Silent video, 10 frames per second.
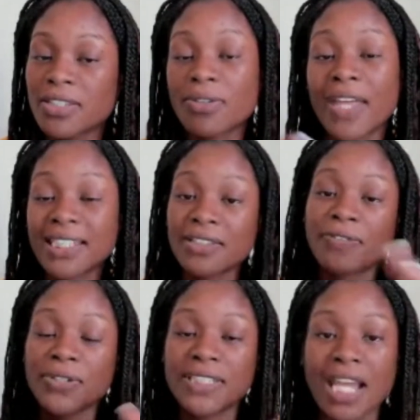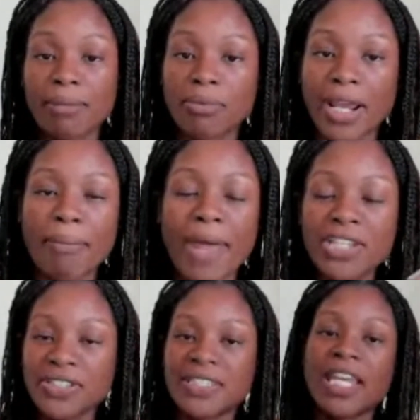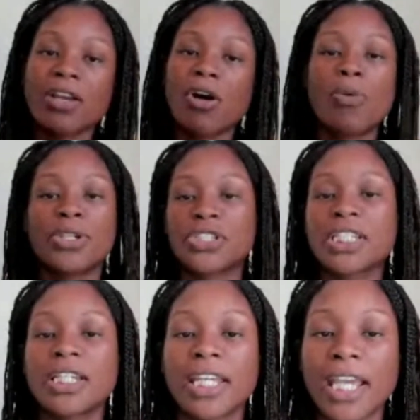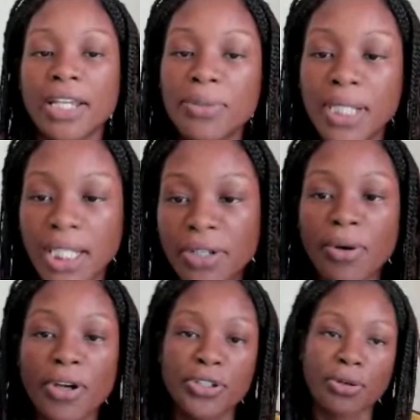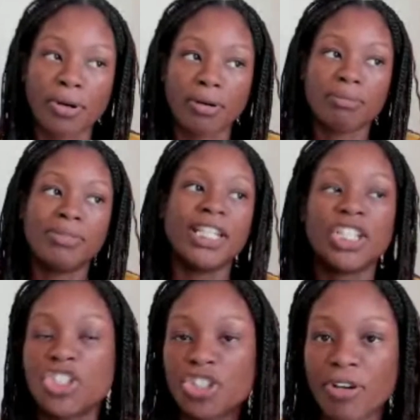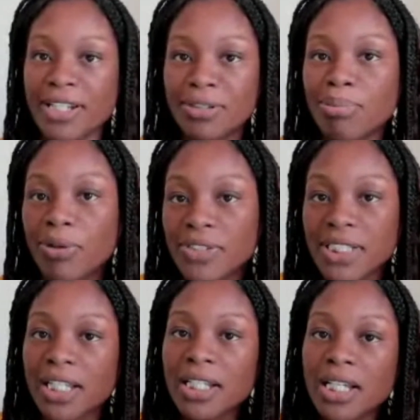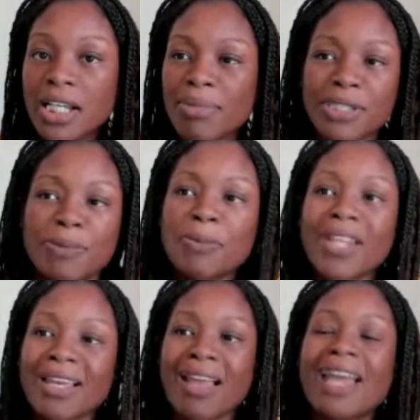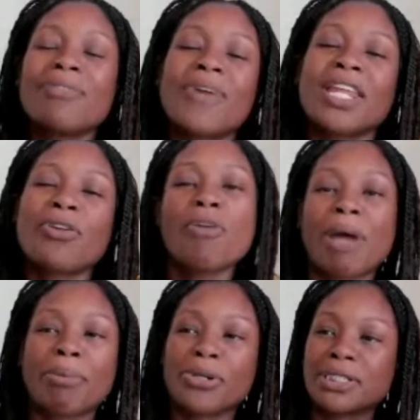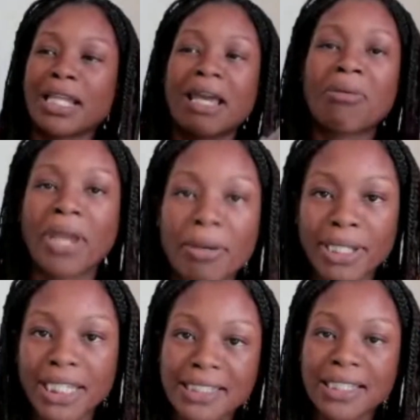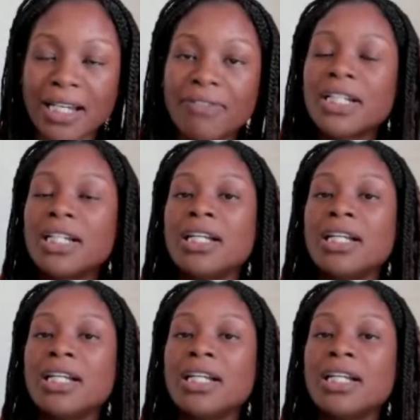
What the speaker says: So that's the first step, right? I'm not just saying, oh, we're just going to get you clear on your niche, your ideal person, because people are like, I already know my person. Like, I don't care about that stuff.